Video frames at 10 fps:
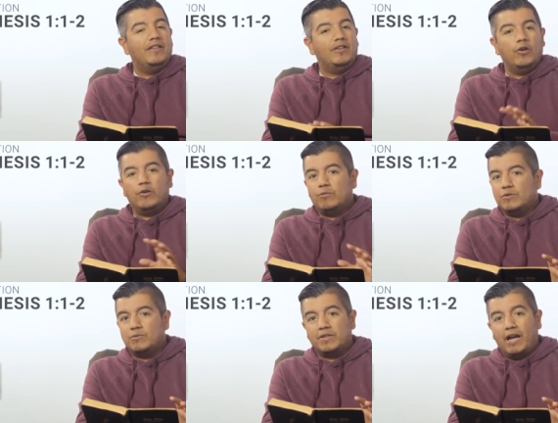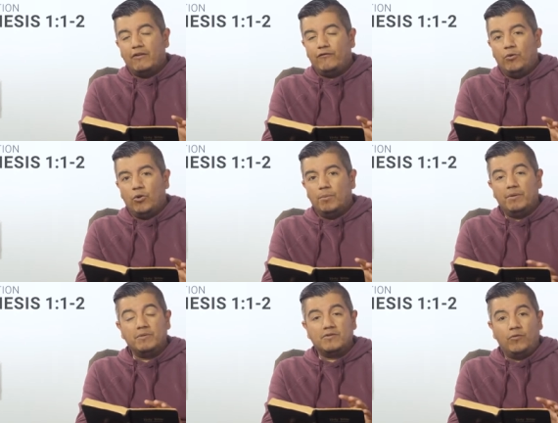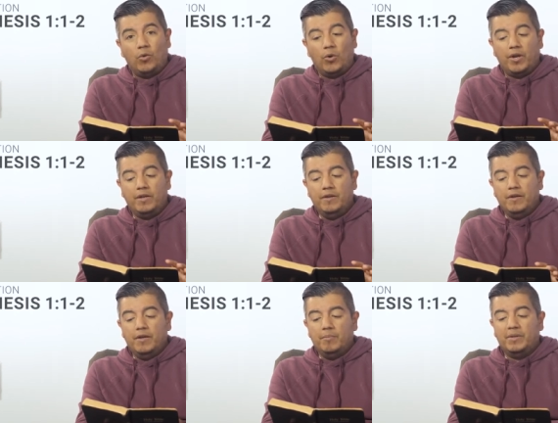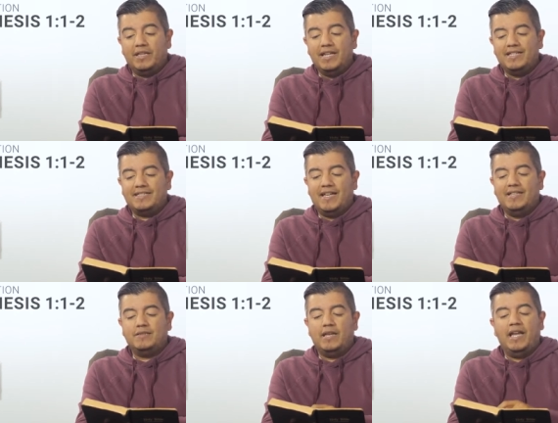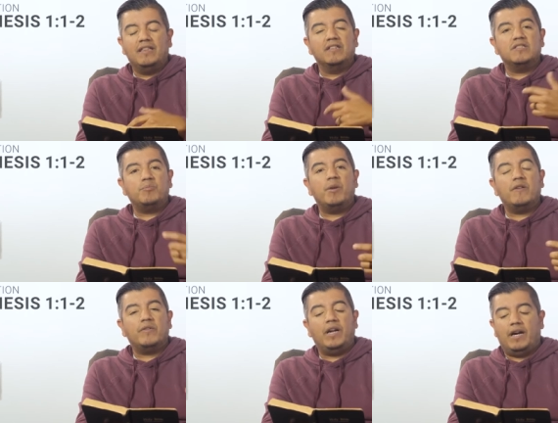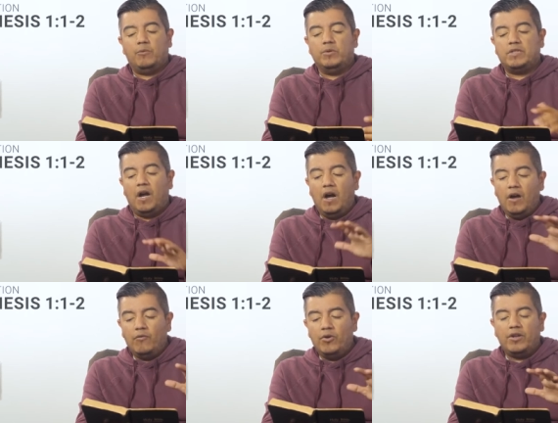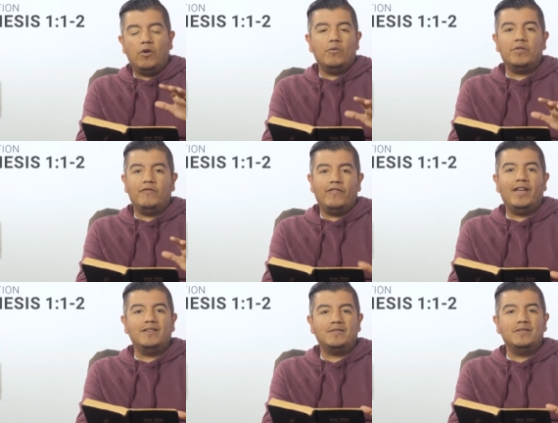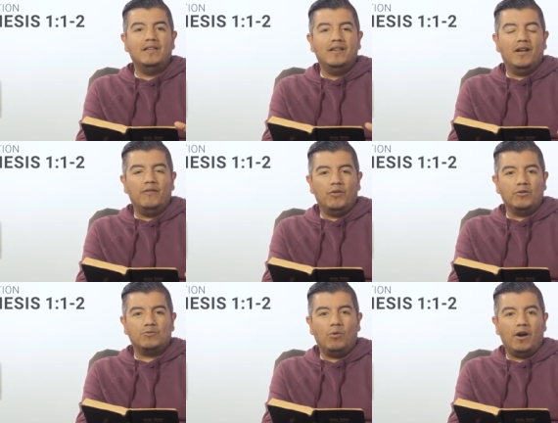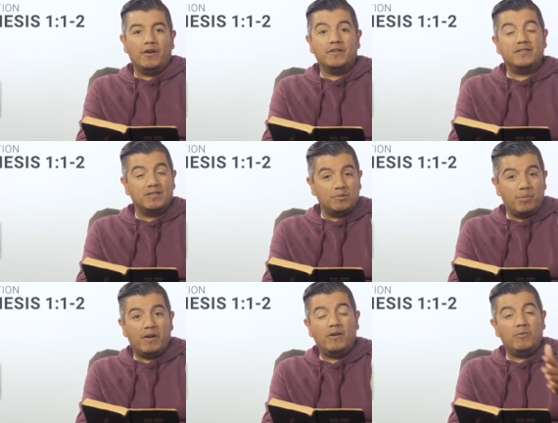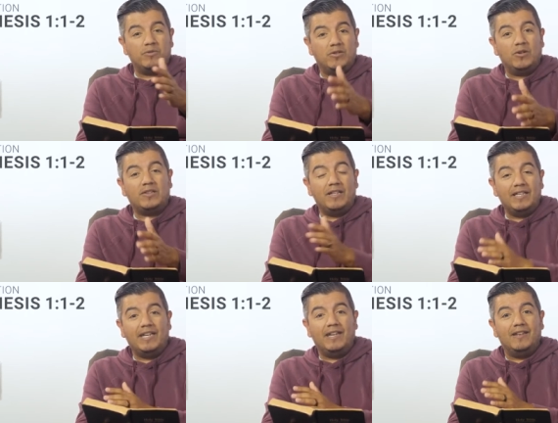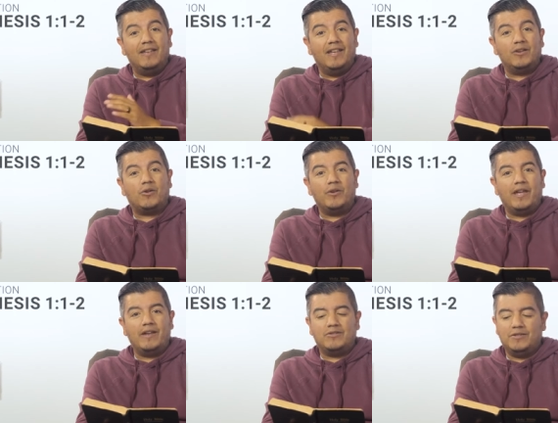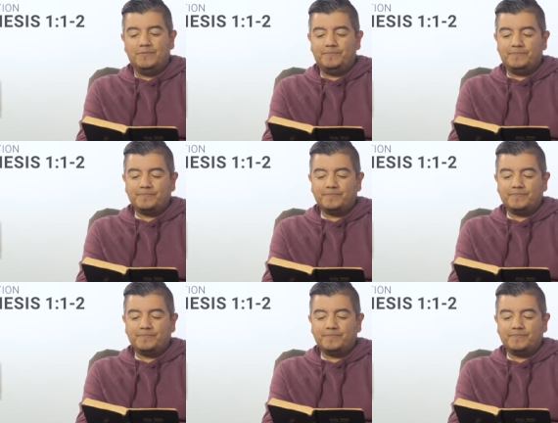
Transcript: The earth was without form, it was void. But then it says, and the Spirit of God was hovering over the face of those waters. The Spirit took the lead in creation.